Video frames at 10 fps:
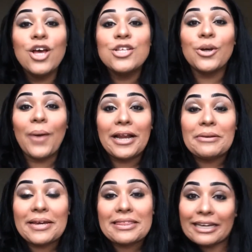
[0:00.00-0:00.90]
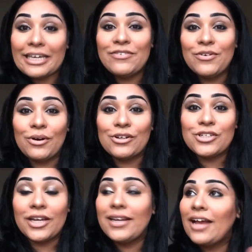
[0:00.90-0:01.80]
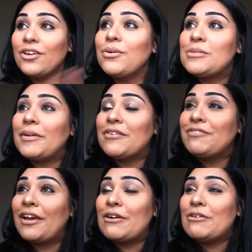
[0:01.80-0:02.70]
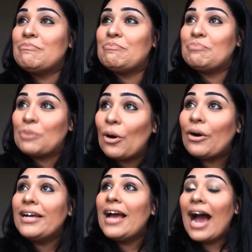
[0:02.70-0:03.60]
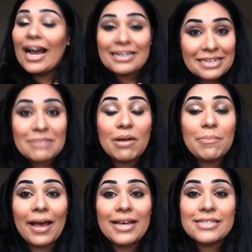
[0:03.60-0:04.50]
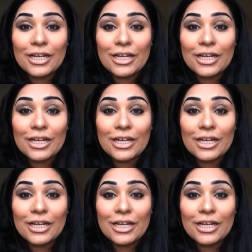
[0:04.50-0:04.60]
So anyway, thank you for watching. I know it's been a fail, but I did my best.